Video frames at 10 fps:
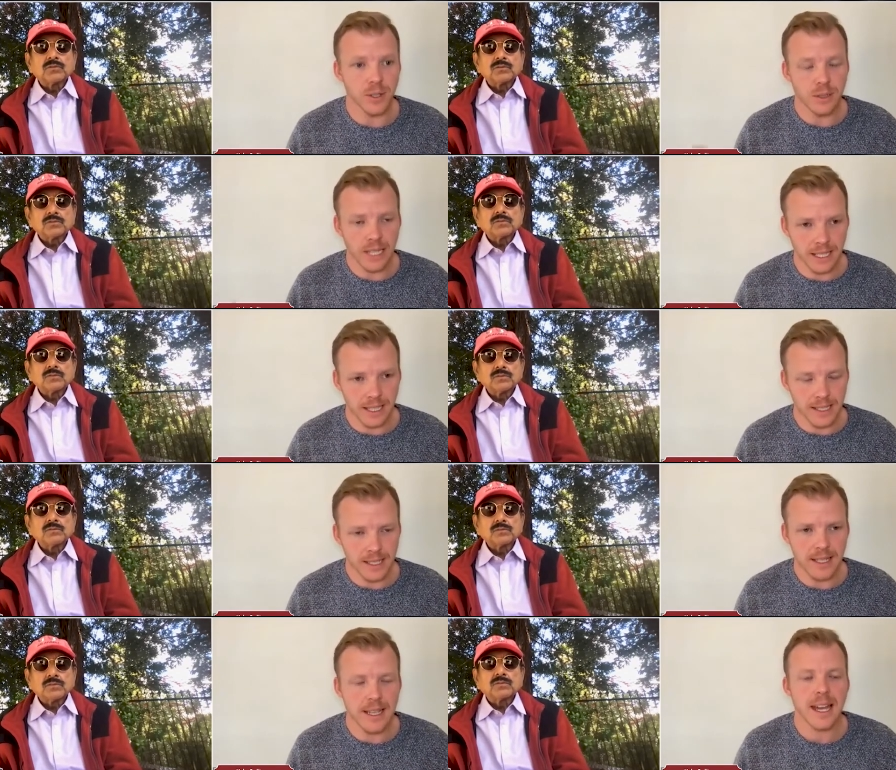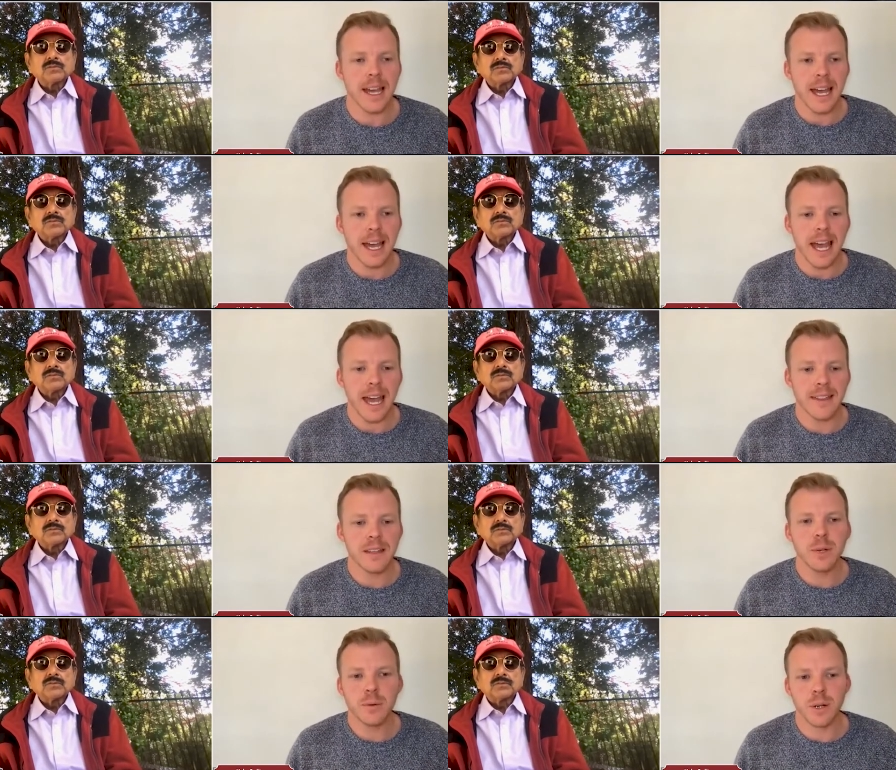Speaker 1: your legacy. And
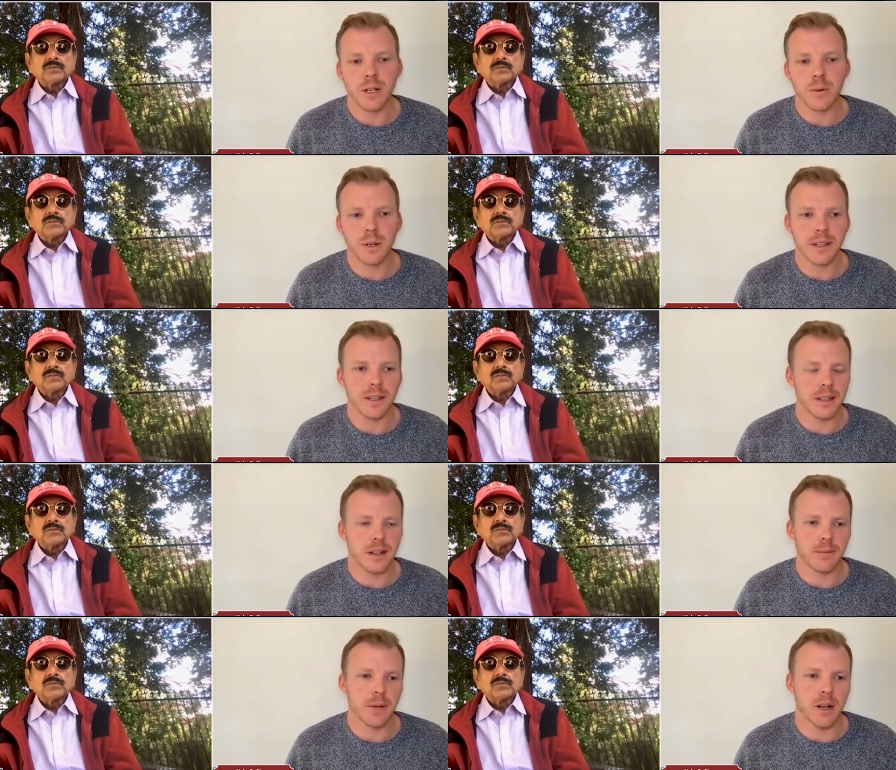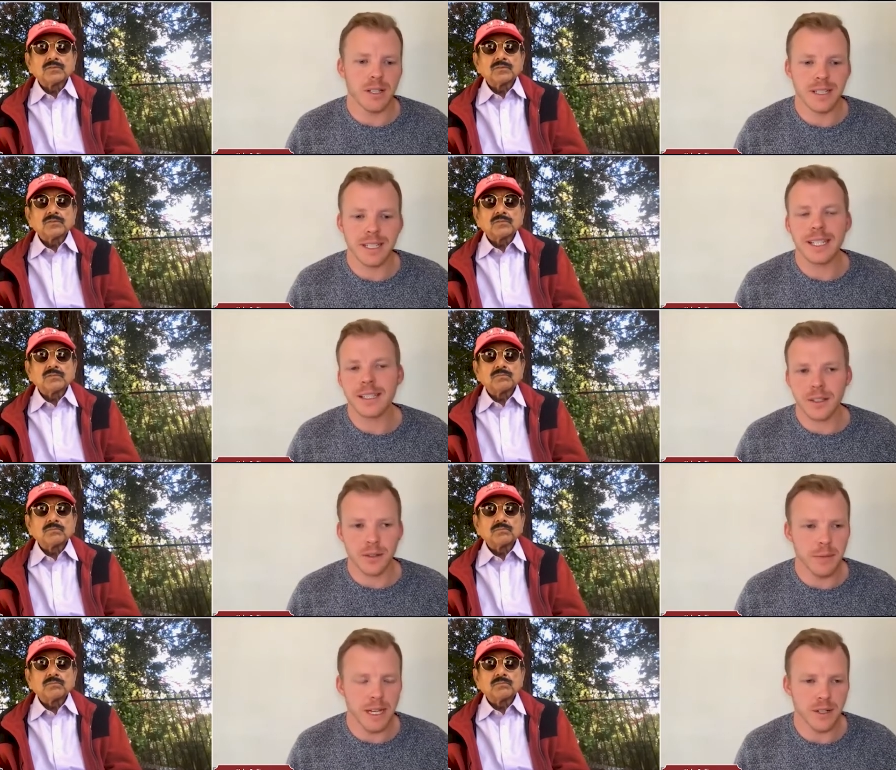then we work with um, our
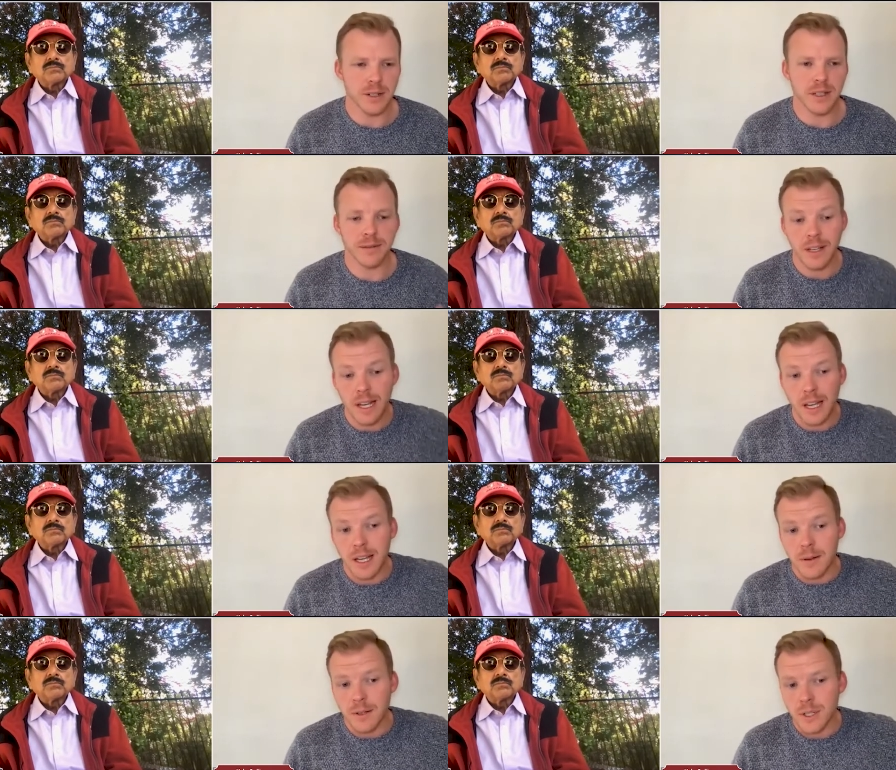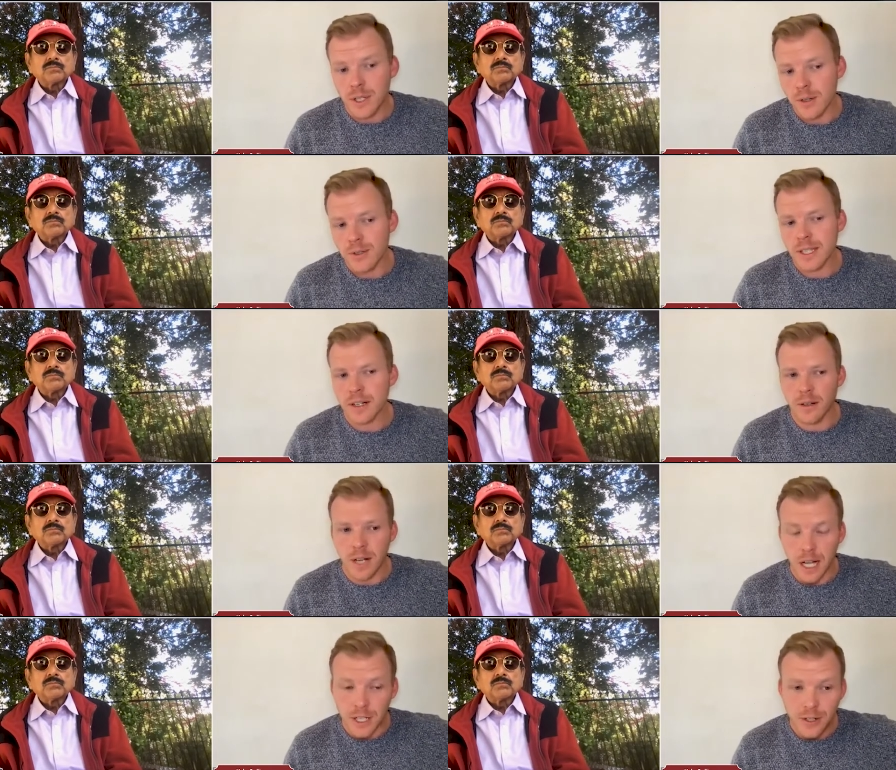statistical measures of shows that
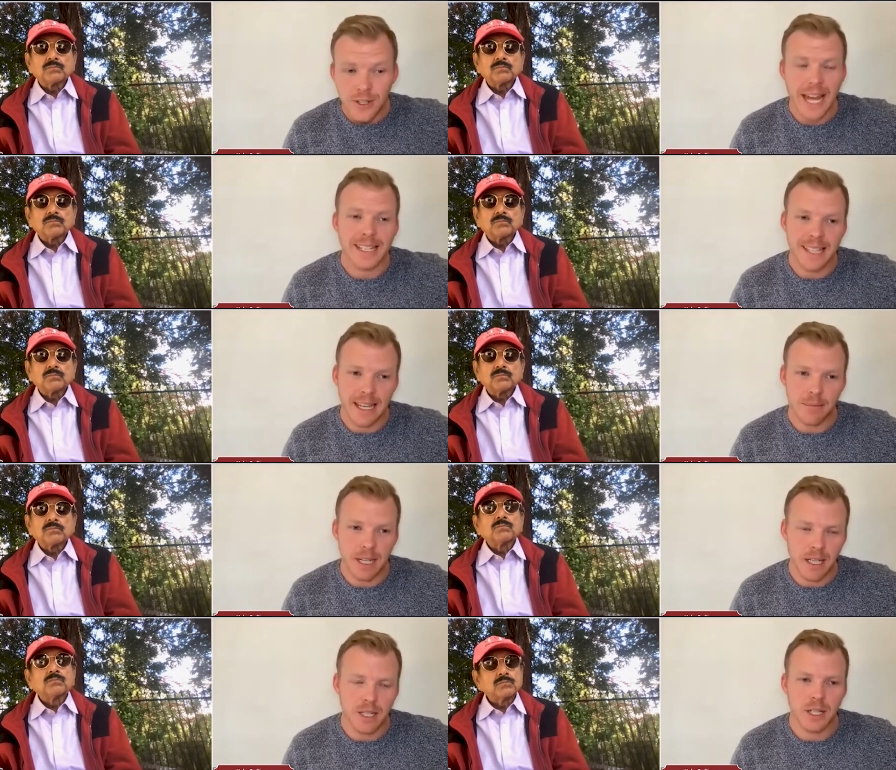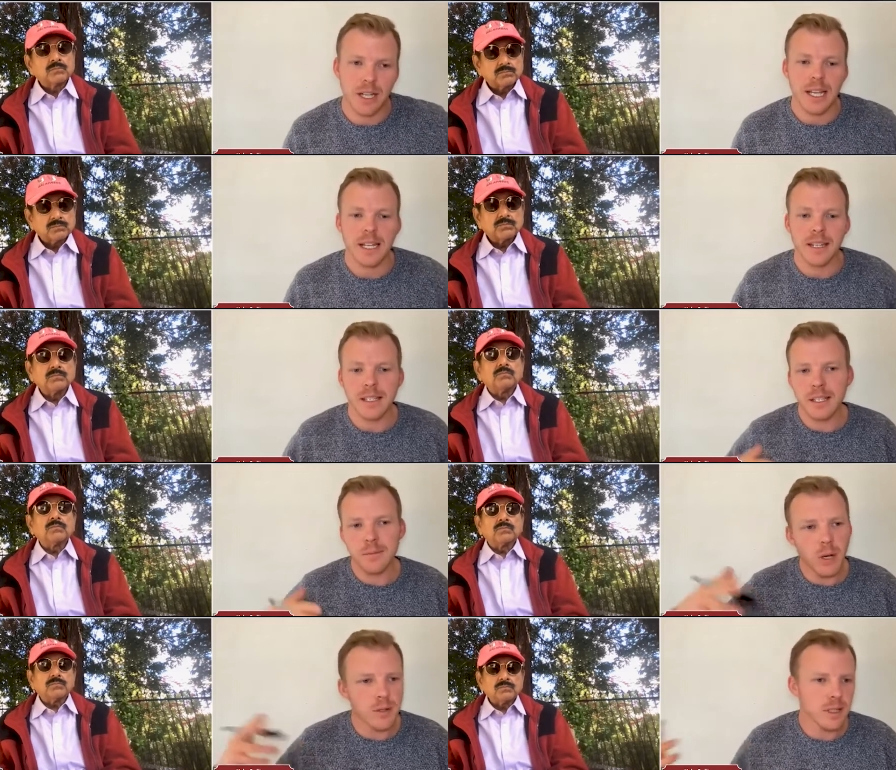are under that same niche. This is
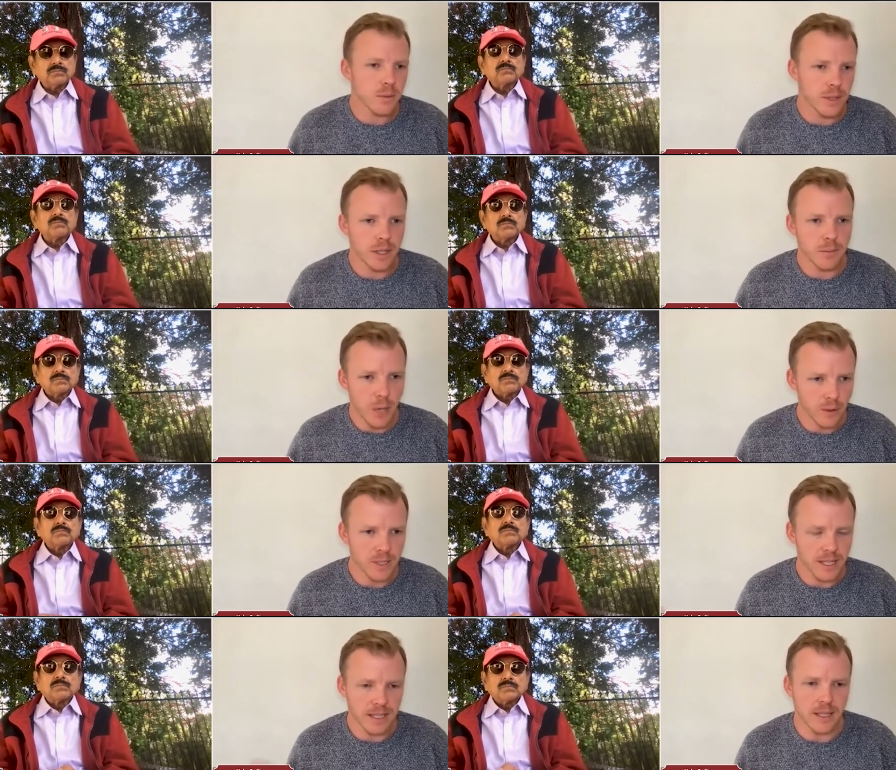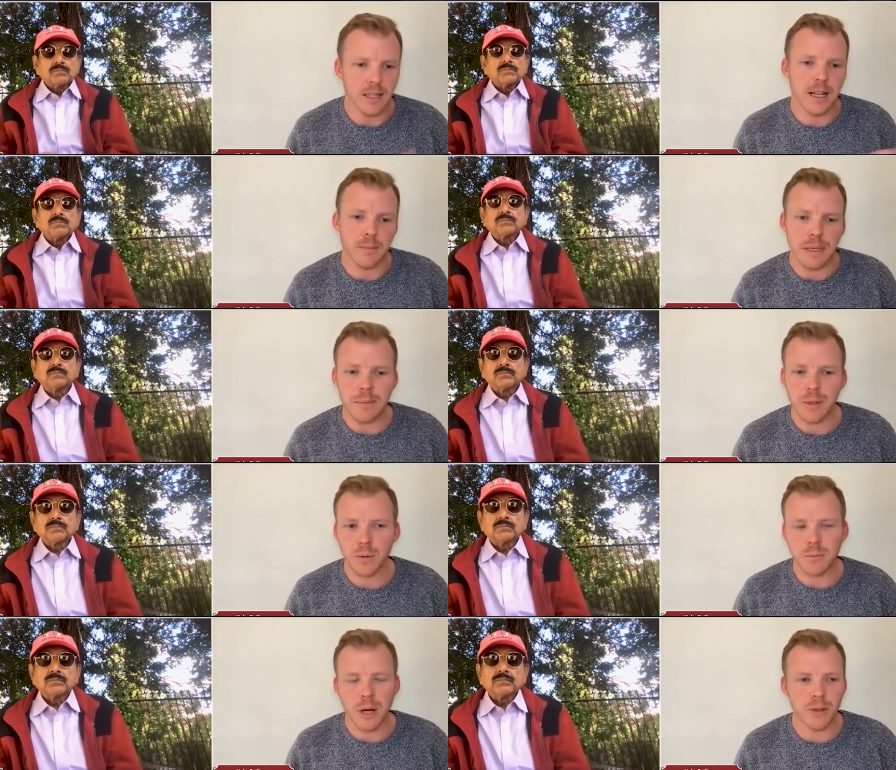mostly when they're posting. A lot of people
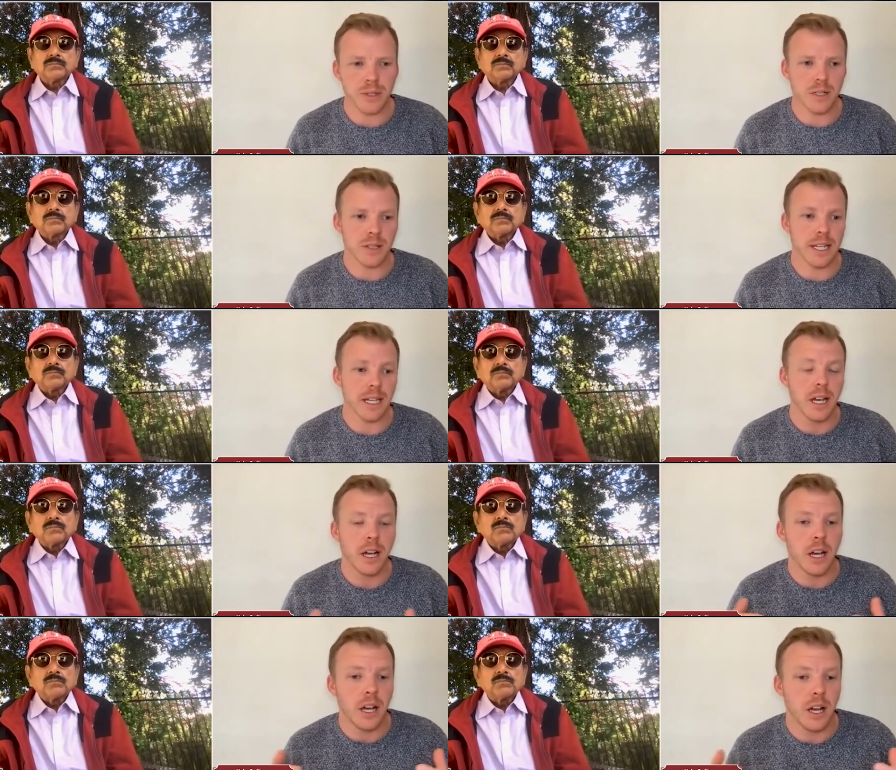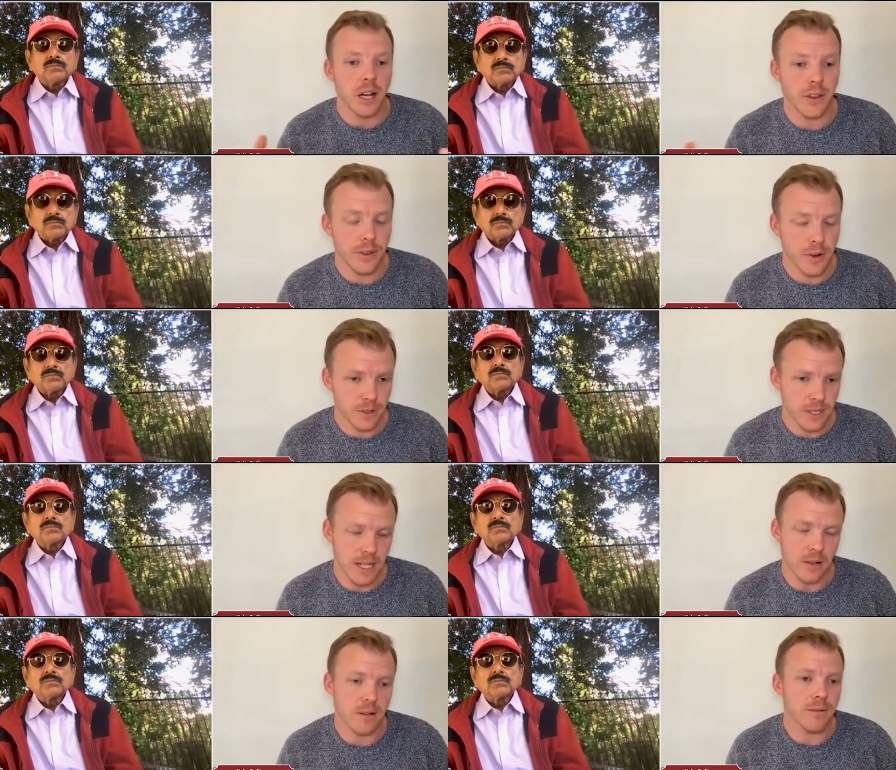will post on like a Thursday or a